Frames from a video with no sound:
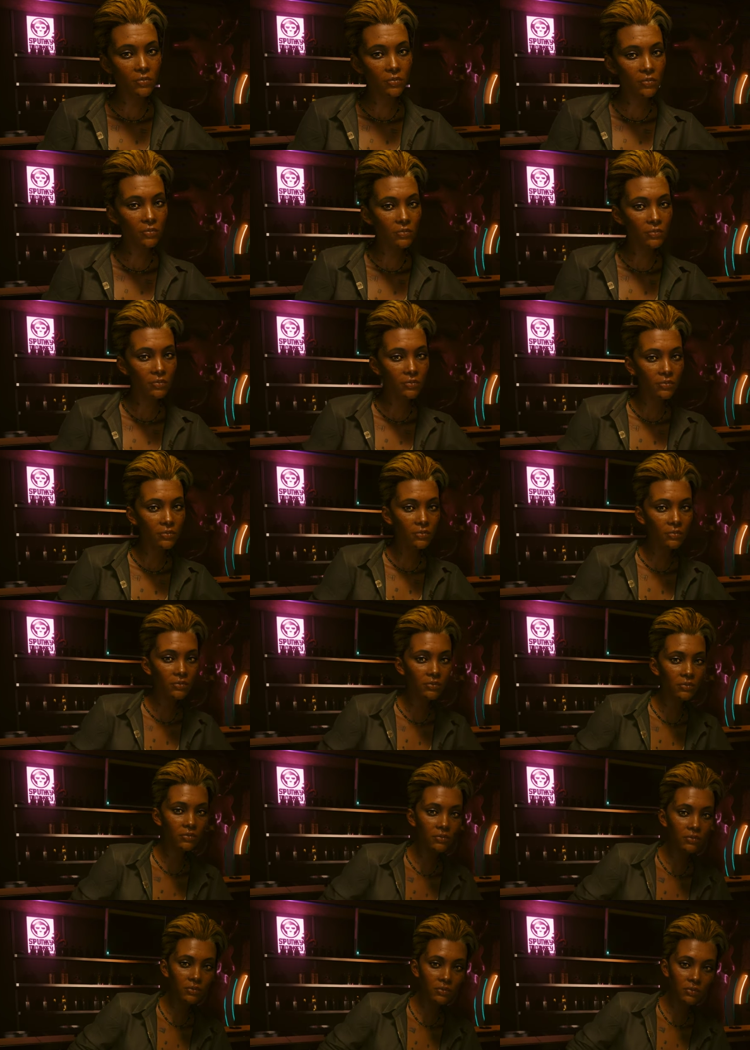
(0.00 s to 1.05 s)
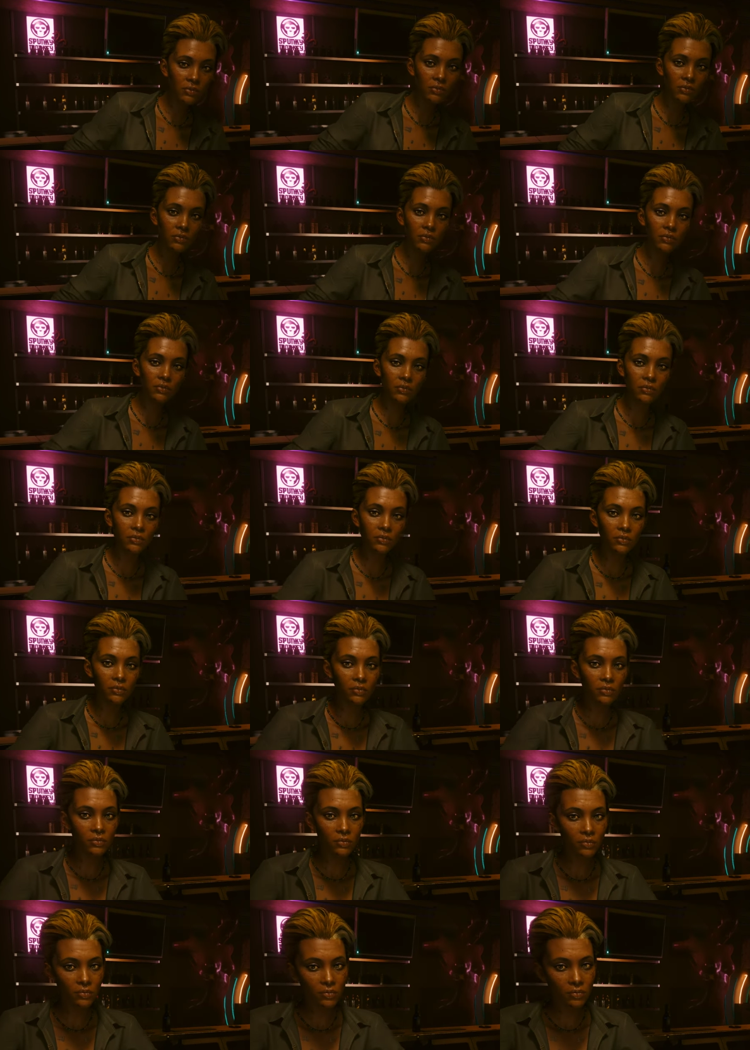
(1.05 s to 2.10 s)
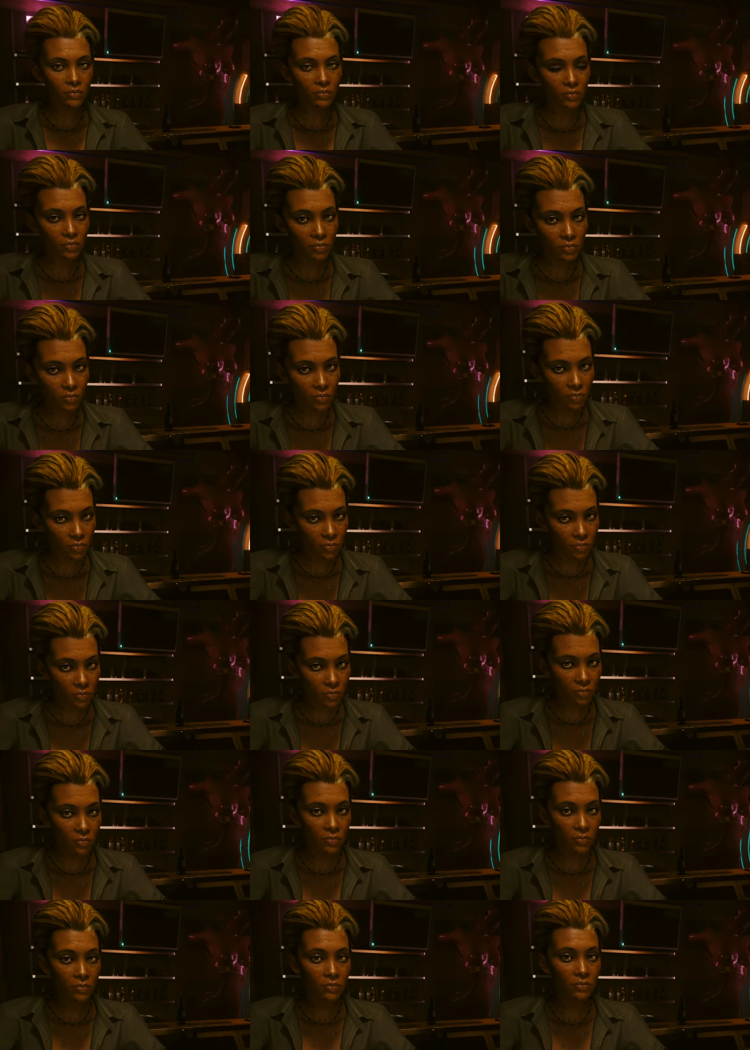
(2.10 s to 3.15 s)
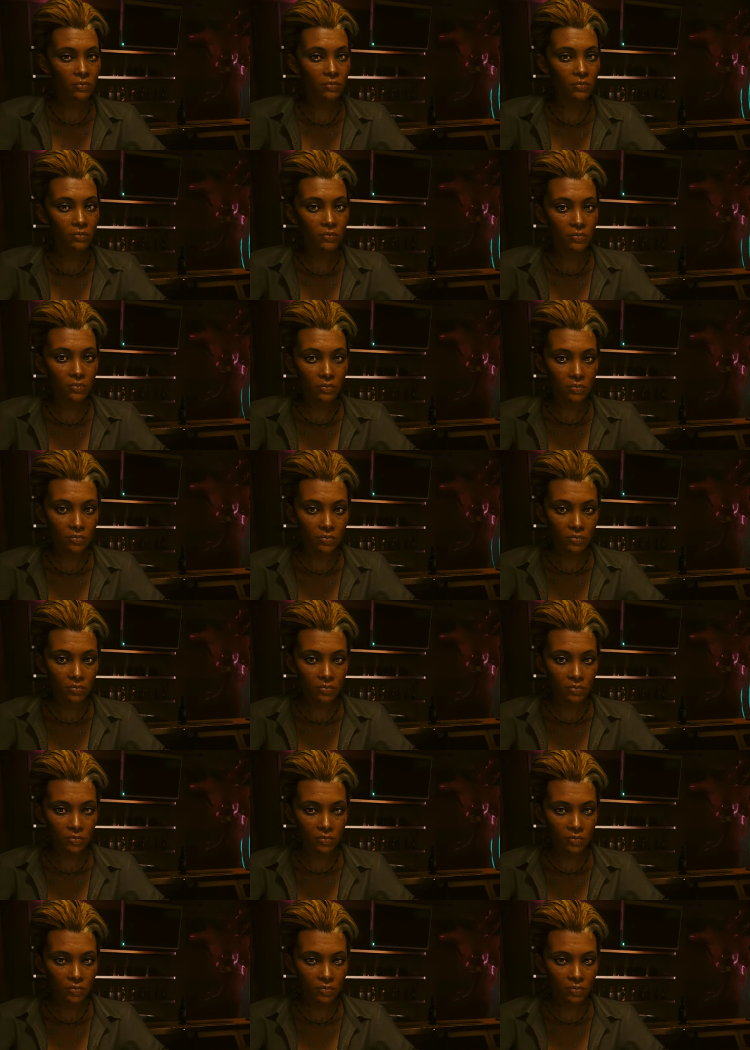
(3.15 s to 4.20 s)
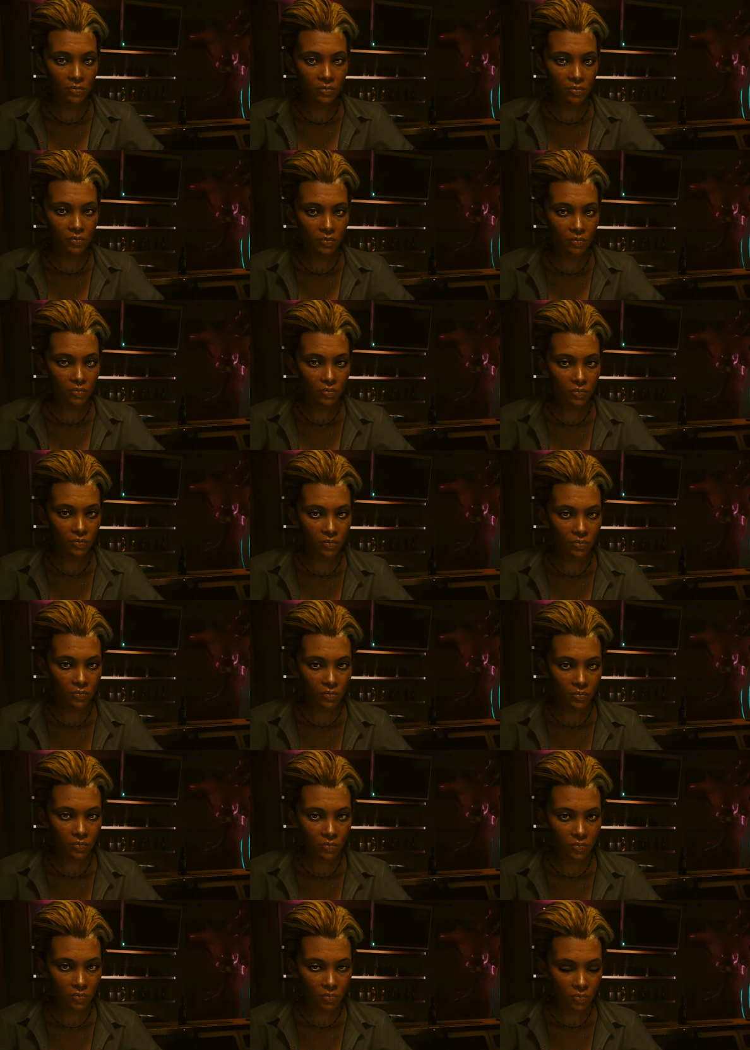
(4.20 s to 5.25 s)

[no speech]